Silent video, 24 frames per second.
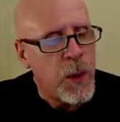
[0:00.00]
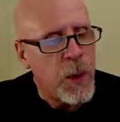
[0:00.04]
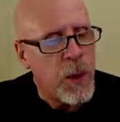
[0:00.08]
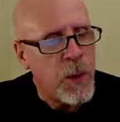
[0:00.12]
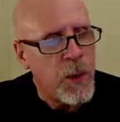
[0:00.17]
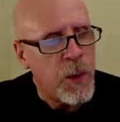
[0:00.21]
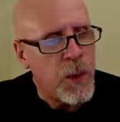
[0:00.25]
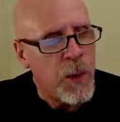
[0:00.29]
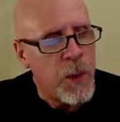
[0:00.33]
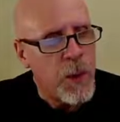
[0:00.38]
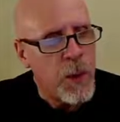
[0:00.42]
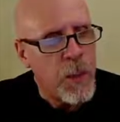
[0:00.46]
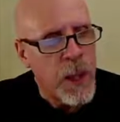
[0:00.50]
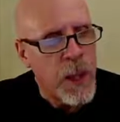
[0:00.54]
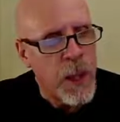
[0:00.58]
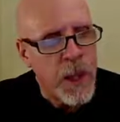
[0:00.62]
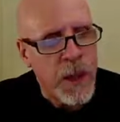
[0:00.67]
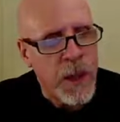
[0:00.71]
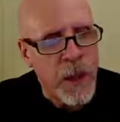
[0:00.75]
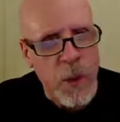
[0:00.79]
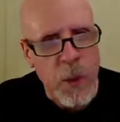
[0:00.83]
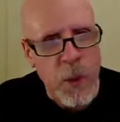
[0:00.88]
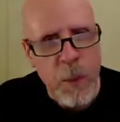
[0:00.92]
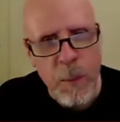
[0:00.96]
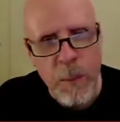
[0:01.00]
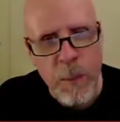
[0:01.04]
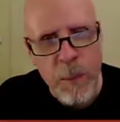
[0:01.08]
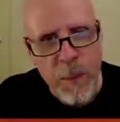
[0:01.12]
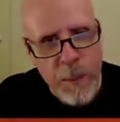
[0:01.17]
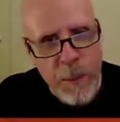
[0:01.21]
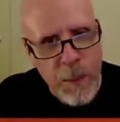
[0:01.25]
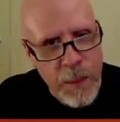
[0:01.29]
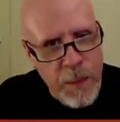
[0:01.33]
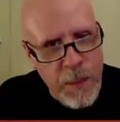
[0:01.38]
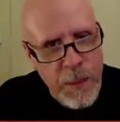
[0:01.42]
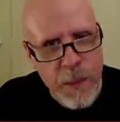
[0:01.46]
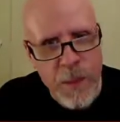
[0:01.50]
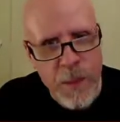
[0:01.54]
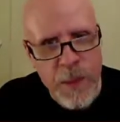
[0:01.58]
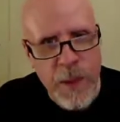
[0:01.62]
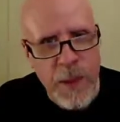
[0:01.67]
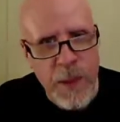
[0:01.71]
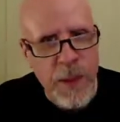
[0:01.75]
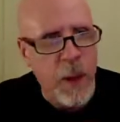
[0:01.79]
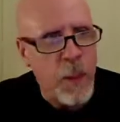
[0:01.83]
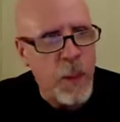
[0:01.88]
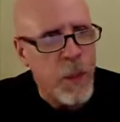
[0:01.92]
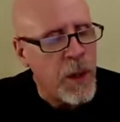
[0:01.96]
through the main loop,
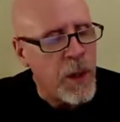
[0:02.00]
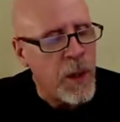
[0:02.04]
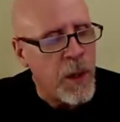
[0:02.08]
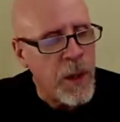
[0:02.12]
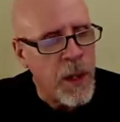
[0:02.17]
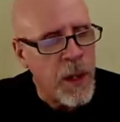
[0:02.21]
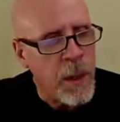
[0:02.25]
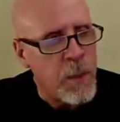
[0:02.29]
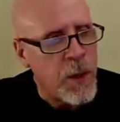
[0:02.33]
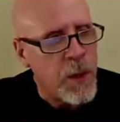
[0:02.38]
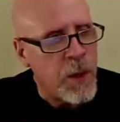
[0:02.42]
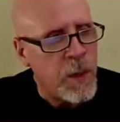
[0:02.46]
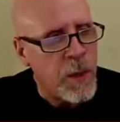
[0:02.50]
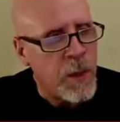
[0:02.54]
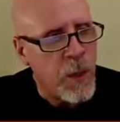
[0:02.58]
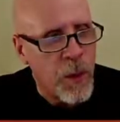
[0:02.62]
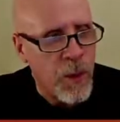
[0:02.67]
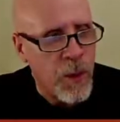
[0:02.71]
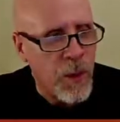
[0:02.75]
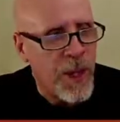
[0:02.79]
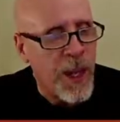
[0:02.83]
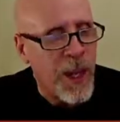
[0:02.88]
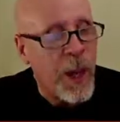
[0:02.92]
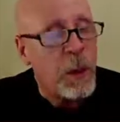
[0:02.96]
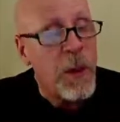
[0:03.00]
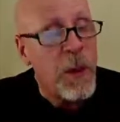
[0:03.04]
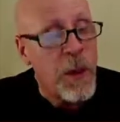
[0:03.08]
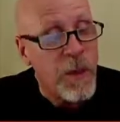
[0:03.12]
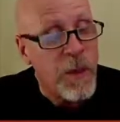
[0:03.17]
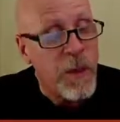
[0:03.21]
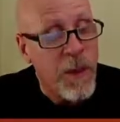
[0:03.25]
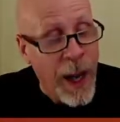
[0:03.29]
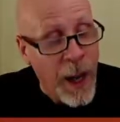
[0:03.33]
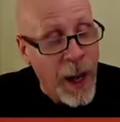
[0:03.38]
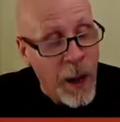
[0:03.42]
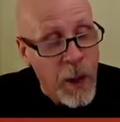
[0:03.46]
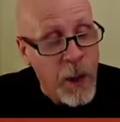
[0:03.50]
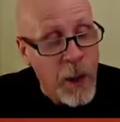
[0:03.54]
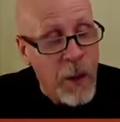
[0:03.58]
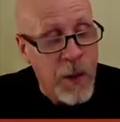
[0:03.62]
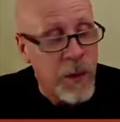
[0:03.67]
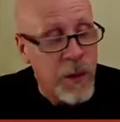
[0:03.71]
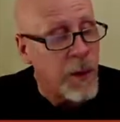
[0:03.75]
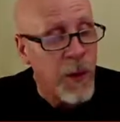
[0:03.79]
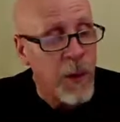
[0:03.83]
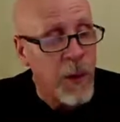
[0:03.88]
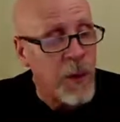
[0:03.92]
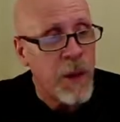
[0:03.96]
tell me the values of
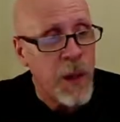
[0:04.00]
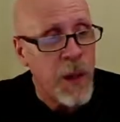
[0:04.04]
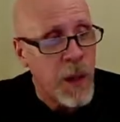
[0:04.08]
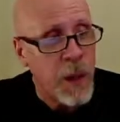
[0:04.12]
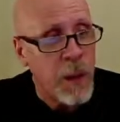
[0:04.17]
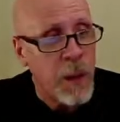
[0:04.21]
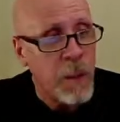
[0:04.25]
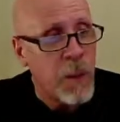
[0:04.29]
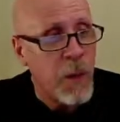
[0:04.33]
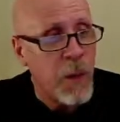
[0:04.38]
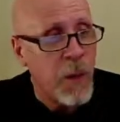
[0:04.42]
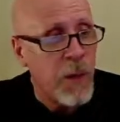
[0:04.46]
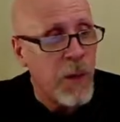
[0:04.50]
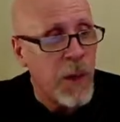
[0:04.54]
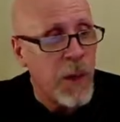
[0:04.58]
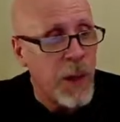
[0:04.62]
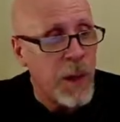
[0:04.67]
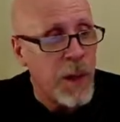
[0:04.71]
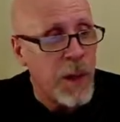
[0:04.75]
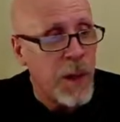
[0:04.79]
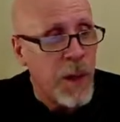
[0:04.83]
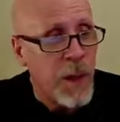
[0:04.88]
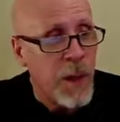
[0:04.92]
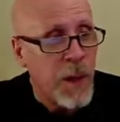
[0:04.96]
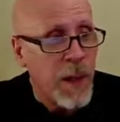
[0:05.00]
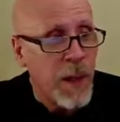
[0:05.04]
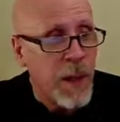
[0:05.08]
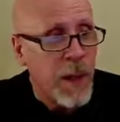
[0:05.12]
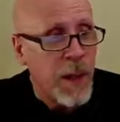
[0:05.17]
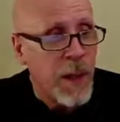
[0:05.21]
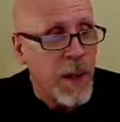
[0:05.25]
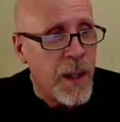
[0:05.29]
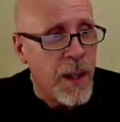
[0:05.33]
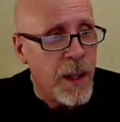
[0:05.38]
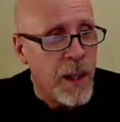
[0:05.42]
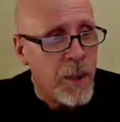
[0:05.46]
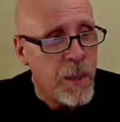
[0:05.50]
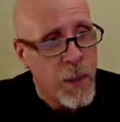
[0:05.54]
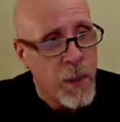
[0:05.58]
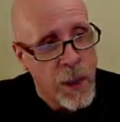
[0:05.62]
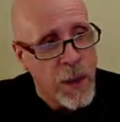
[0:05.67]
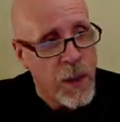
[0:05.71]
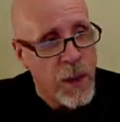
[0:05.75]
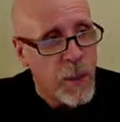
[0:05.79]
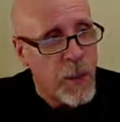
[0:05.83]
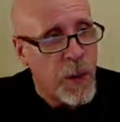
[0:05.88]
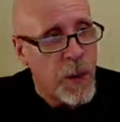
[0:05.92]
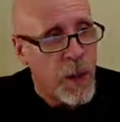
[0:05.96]
all the variables and write
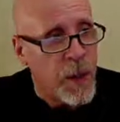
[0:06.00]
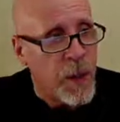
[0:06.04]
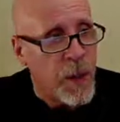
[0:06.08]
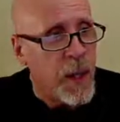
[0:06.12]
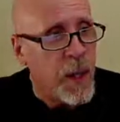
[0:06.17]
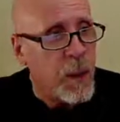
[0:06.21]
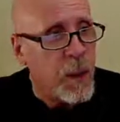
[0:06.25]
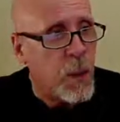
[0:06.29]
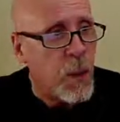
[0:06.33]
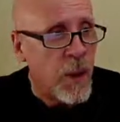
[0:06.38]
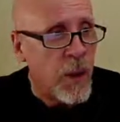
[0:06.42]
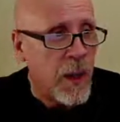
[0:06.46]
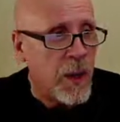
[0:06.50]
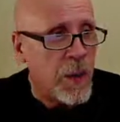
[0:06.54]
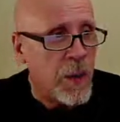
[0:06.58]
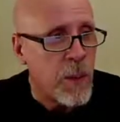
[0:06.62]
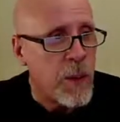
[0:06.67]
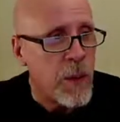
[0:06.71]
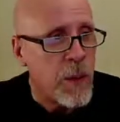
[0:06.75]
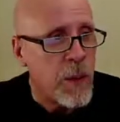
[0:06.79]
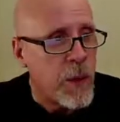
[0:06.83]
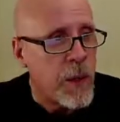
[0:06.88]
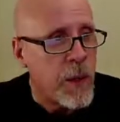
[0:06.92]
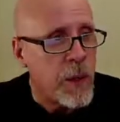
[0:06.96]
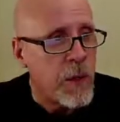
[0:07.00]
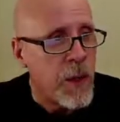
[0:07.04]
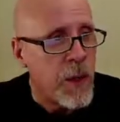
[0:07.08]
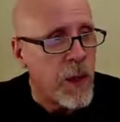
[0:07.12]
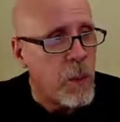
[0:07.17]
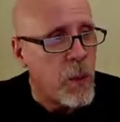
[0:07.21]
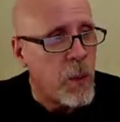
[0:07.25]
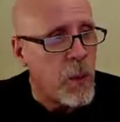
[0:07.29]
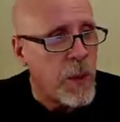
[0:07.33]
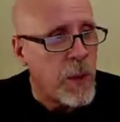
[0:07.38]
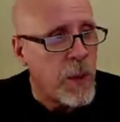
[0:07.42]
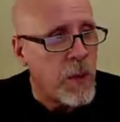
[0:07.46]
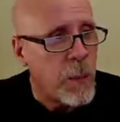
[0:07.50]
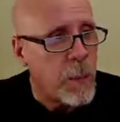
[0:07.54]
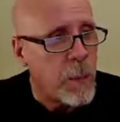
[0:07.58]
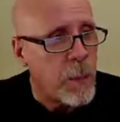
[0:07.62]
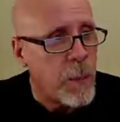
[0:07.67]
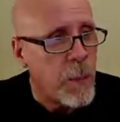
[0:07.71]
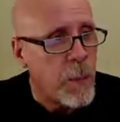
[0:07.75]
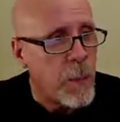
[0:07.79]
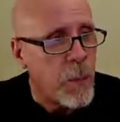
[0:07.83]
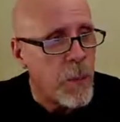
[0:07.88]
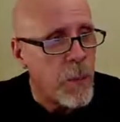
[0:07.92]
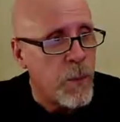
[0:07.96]
them in a table. That's what a trace table is.
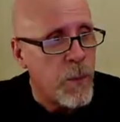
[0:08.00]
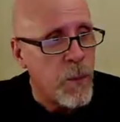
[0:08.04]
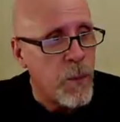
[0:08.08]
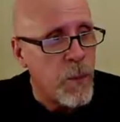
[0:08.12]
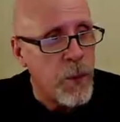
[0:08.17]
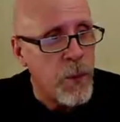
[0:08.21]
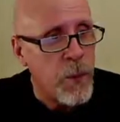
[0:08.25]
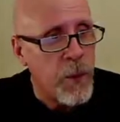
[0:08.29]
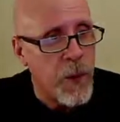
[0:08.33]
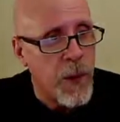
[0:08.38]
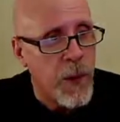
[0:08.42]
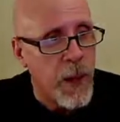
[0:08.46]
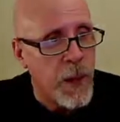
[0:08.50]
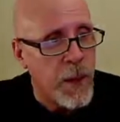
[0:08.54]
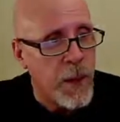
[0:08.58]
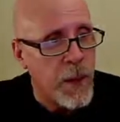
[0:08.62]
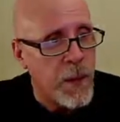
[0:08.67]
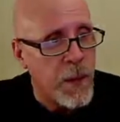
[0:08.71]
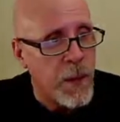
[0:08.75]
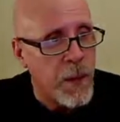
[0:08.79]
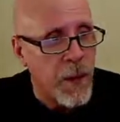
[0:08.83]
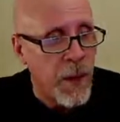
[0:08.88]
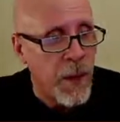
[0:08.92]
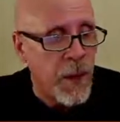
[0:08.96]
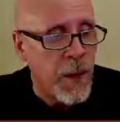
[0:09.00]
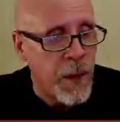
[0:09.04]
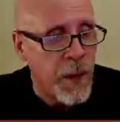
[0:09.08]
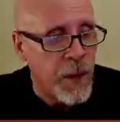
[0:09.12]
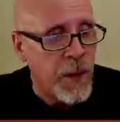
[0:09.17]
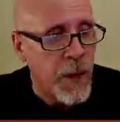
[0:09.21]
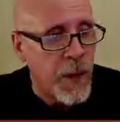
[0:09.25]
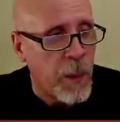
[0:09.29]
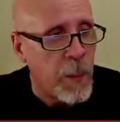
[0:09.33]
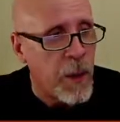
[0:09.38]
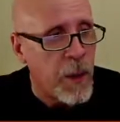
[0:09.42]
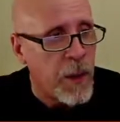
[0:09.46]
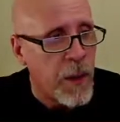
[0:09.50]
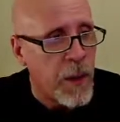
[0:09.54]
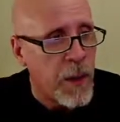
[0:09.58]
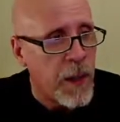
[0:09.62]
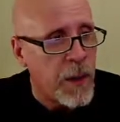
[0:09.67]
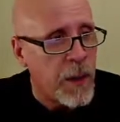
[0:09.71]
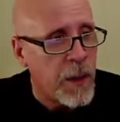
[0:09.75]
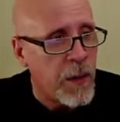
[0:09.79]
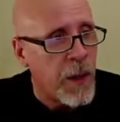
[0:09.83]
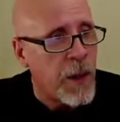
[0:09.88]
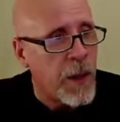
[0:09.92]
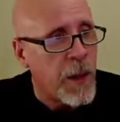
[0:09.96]
We'll see that in an example of that in a
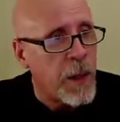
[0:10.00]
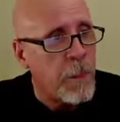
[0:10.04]
sec.